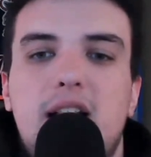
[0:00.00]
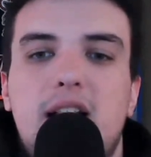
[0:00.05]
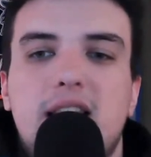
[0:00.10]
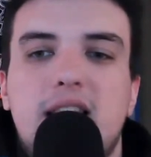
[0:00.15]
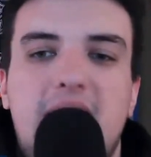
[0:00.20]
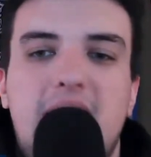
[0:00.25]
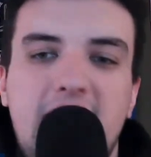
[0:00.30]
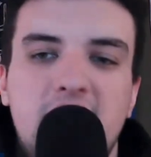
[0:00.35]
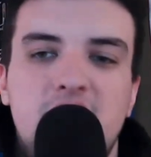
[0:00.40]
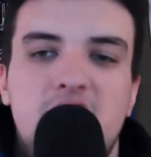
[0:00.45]

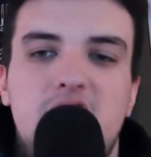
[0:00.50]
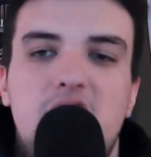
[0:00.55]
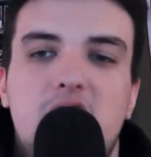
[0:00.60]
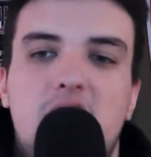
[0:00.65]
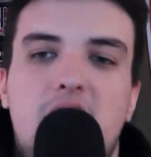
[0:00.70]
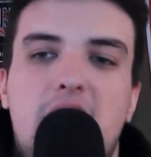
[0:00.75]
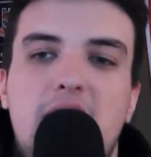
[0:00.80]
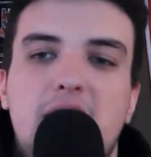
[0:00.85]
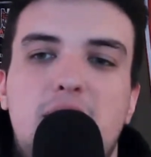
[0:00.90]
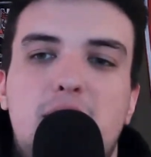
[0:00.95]
Last
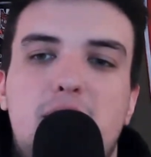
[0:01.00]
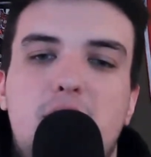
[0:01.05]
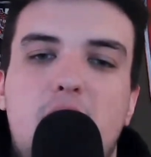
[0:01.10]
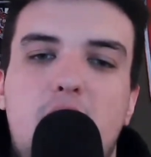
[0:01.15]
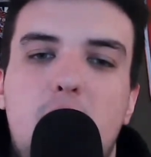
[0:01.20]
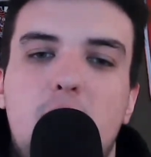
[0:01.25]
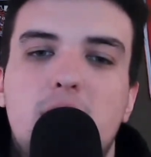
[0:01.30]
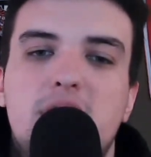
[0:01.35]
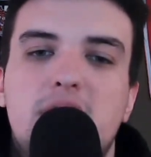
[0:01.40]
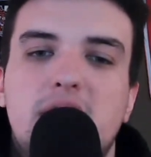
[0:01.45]
year, I
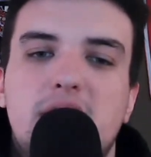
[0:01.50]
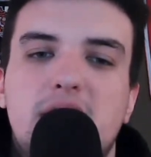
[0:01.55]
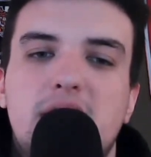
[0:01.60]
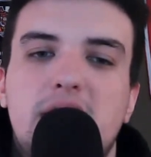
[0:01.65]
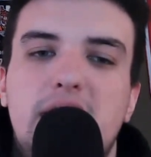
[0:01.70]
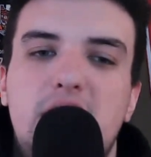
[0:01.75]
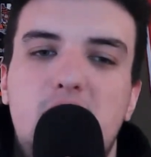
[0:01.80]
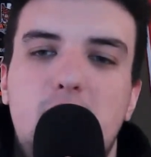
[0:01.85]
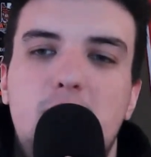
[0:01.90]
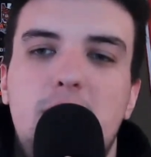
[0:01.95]
thought, was a
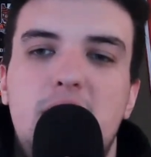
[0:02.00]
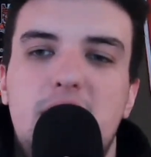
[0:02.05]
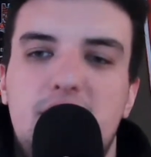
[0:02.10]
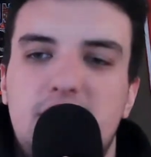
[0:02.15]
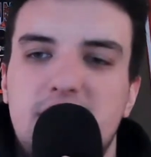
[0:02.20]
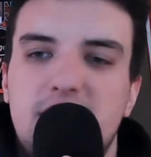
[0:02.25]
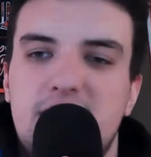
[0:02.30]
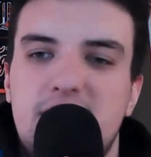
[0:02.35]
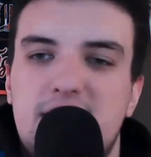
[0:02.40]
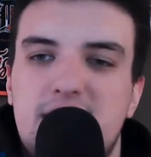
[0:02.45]
little bit of
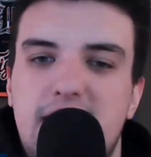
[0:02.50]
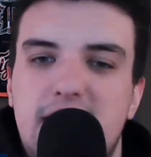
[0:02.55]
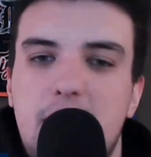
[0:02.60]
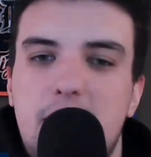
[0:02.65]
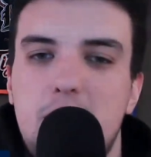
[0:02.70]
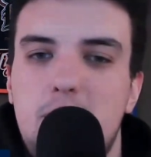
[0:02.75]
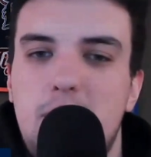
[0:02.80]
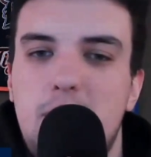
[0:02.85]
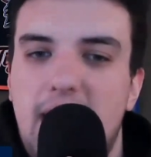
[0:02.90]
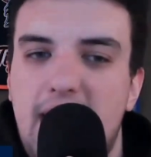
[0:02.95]
a
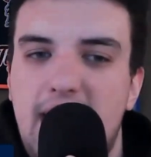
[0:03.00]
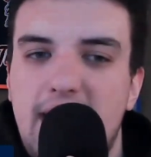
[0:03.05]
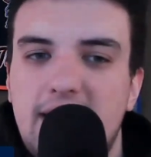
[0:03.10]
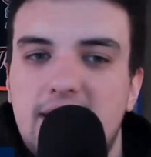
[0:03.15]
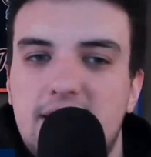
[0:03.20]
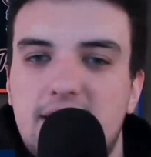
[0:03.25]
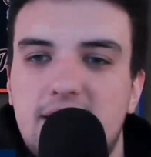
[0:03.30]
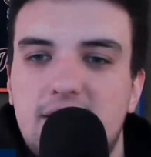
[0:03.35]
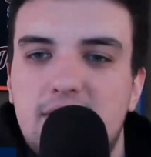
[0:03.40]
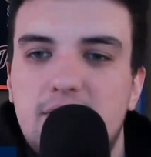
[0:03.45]
step
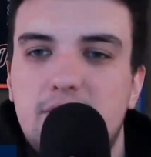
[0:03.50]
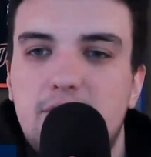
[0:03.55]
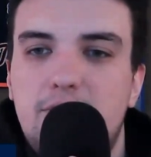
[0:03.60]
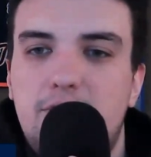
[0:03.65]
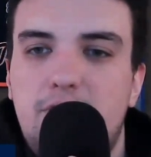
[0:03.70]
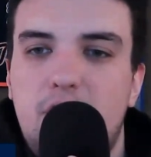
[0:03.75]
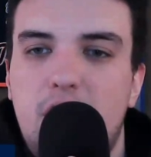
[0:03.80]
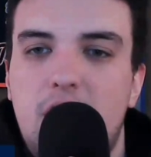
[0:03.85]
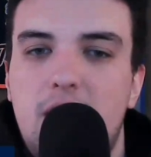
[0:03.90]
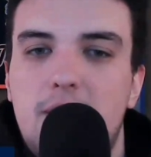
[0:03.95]
back
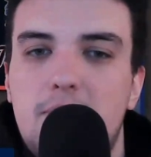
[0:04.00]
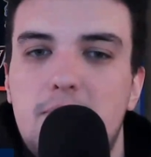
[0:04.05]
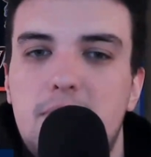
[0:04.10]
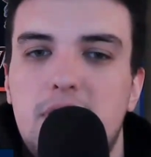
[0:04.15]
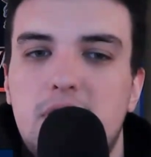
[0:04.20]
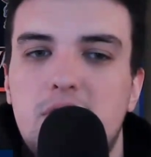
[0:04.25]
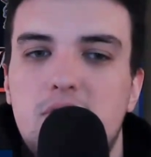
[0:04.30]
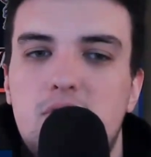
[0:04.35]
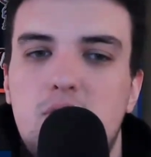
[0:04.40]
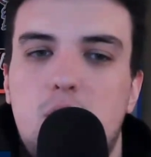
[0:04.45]
from
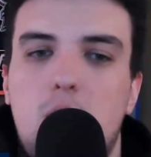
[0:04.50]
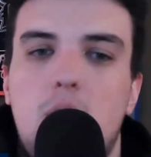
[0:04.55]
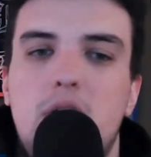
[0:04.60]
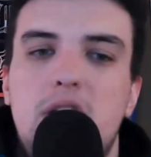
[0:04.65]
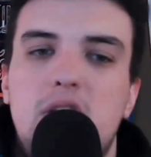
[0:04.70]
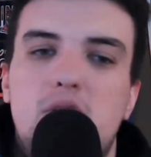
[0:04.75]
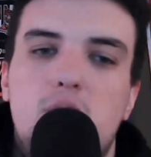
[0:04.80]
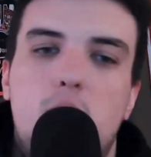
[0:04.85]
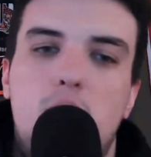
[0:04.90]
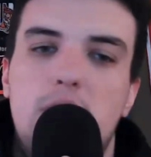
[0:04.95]

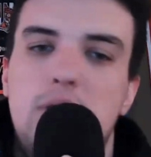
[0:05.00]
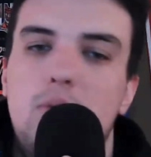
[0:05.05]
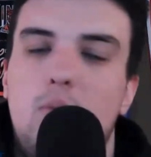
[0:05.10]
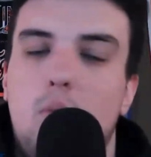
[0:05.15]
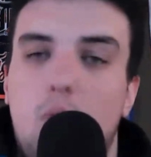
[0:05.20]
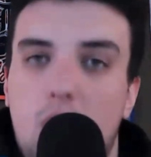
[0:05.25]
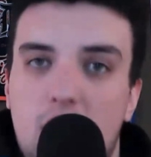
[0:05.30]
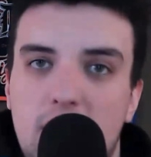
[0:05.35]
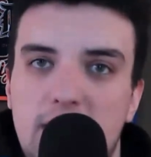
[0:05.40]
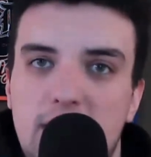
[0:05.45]

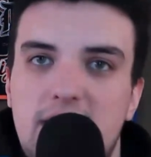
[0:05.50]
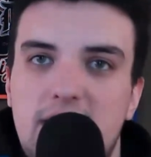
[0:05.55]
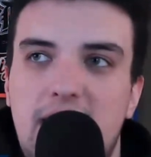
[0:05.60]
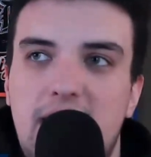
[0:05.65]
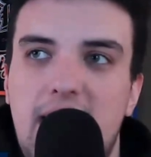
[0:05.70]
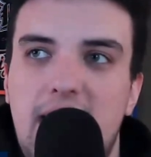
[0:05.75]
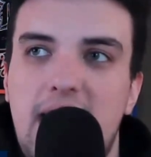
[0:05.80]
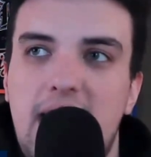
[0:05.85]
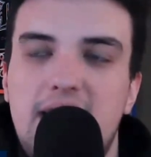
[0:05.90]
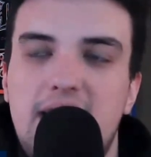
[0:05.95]
2021,
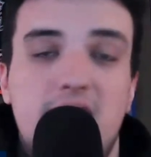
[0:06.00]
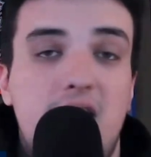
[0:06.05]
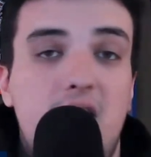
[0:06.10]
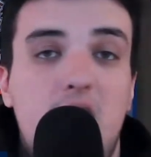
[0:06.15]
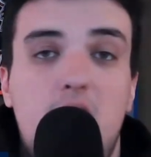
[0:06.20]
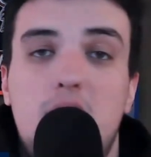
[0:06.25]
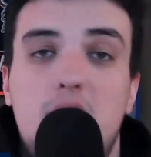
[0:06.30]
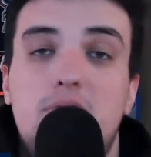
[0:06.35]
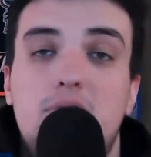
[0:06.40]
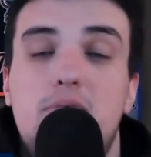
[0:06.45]
and
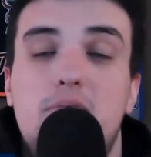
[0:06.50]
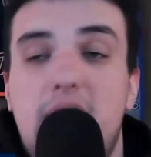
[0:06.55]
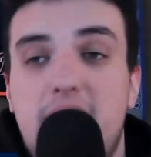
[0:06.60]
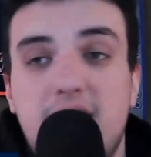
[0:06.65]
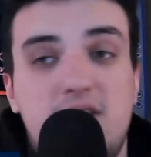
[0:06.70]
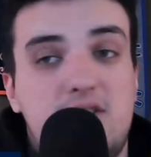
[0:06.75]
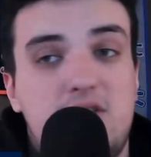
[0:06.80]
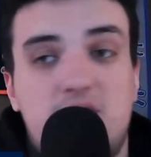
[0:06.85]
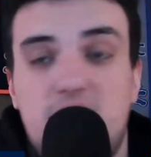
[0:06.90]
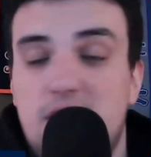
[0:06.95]

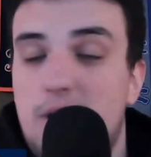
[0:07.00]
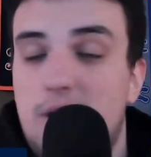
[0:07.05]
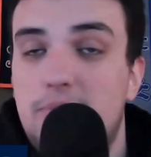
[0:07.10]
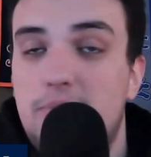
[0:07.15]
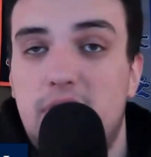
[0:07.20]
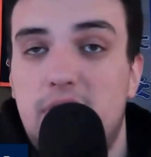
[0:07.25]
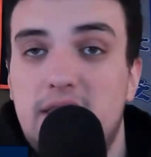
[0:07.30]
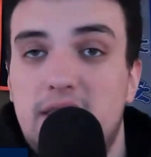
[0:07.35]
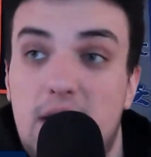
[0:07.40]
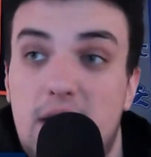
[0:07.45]
that's
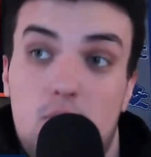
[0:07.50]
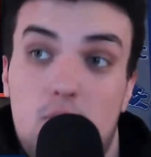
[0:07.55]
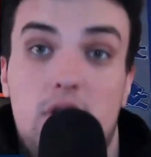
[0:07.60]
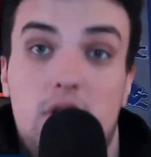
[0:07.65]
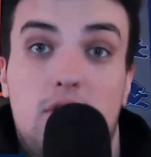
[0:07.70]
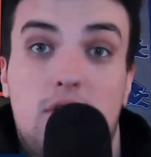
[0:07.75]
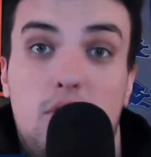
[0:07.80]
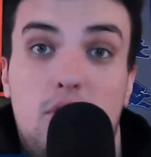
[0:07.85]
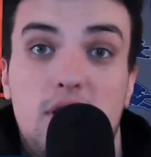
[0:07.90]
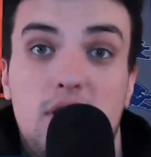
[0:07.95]
something that
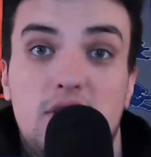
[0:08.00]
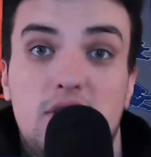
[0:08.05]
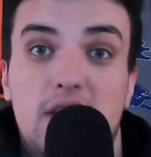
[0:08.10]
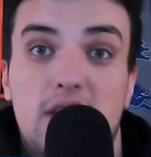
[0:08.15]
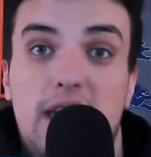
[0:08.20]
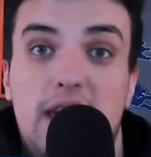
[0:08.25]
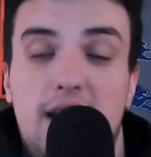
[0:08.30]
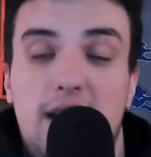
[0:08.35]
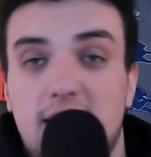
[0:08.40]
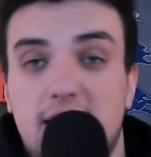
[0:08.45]
we are going to
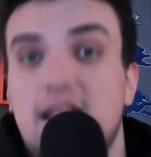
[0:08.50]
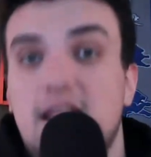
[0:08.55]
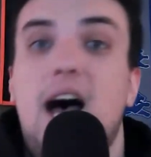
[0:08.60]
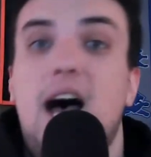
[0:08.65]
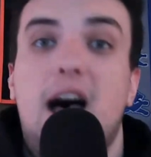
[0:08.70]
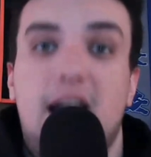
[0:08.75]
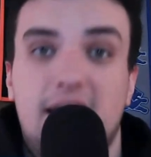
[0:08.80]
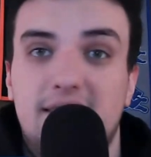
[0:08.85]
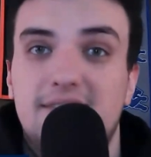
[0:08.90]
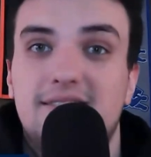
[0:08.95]
say a
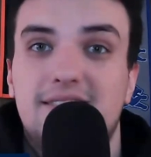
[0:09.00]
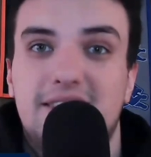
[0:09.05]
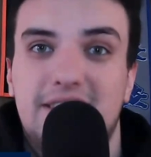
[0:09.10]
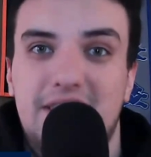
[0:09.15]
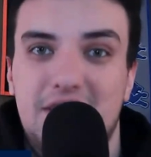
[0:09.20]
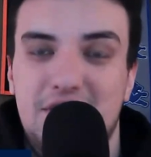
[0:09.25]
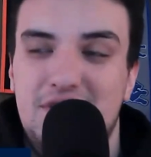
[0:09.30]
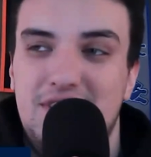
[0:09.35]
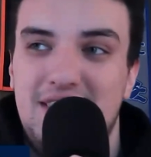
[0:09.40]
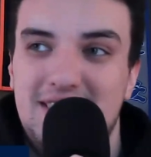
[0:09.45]
lot
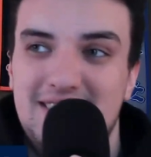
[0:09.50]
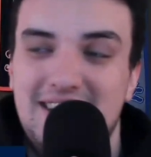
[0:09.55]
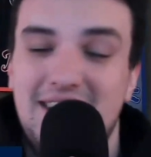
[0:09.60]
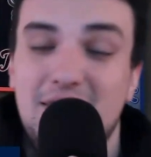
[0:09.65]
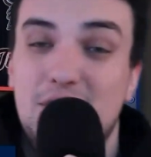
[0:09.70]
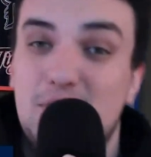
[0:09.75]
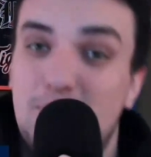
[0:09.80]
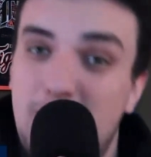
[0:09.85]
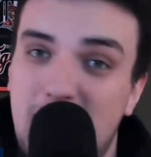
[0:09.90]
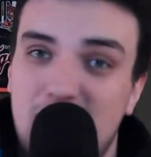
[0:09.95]
this
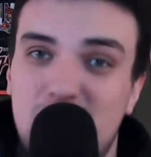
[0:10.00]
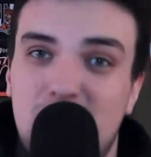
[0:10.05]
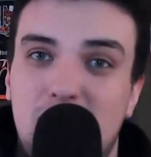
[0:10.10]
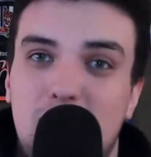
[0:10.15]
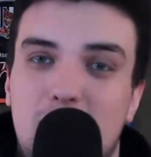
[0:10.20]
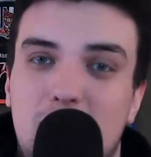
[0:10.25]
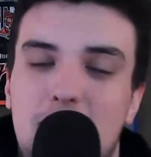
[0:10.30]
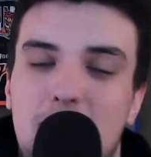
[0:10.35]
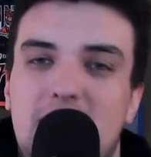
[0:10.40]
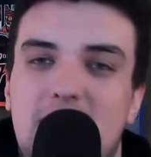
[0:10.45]
season,
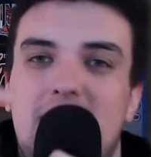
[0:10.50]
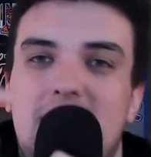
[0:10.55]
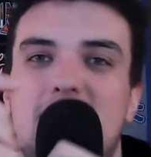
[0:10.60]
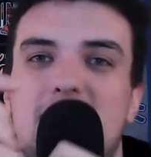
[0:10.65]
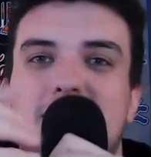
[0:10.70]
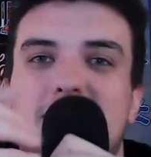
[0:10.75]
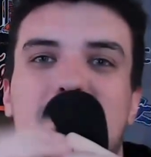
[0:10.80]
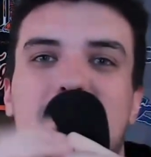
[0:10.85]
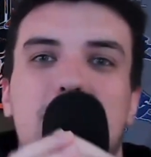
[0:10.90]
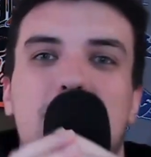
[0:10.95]
especially when we get
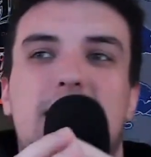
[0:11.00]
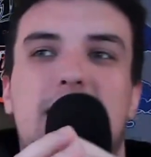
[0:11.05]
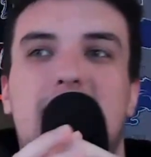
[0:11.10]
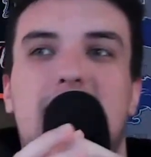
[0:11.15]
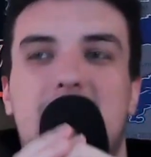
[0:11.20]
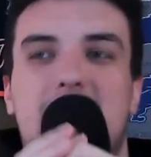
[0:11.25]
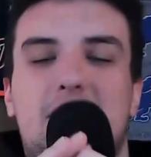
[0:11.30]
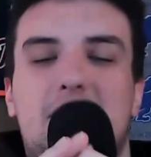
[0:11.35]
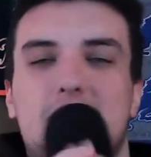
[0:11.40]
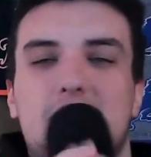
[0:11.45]
into some of the
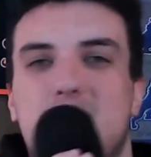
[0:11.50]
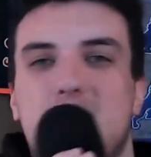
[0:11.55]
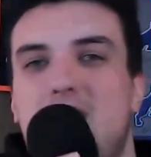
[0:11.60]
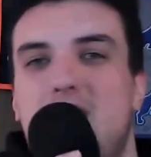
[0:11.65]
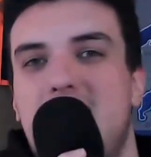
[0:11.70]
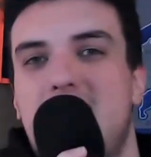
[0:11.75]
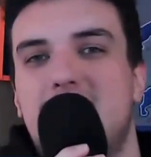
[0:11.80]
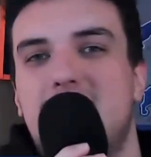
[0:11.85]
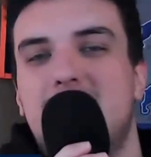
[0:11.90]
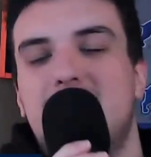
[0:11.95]
hitters,
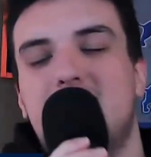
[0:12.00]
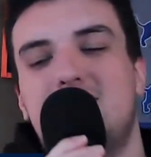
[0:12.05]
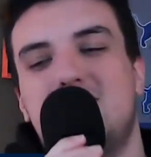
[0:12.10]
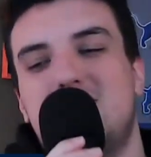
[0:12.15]
right?